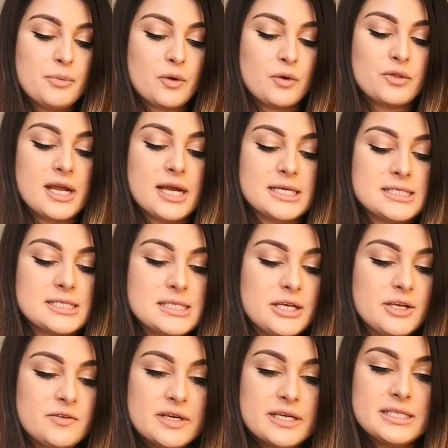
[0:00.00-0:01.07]
products,
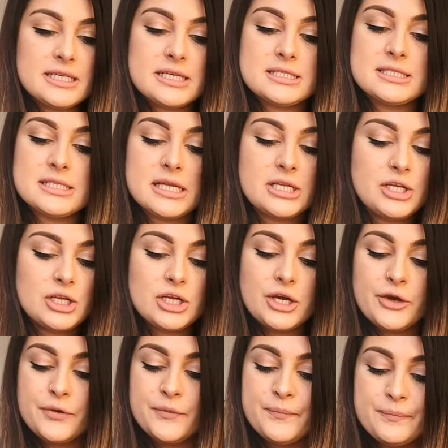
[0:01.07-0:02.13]
ingredients, and you
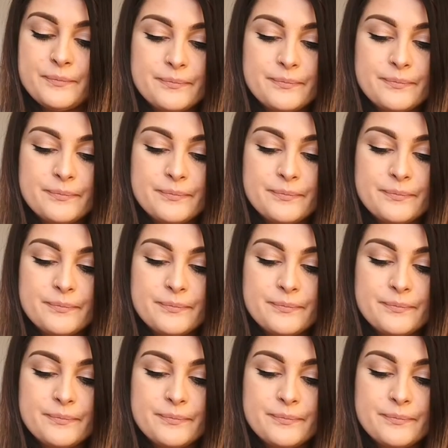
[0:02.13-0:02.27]
know,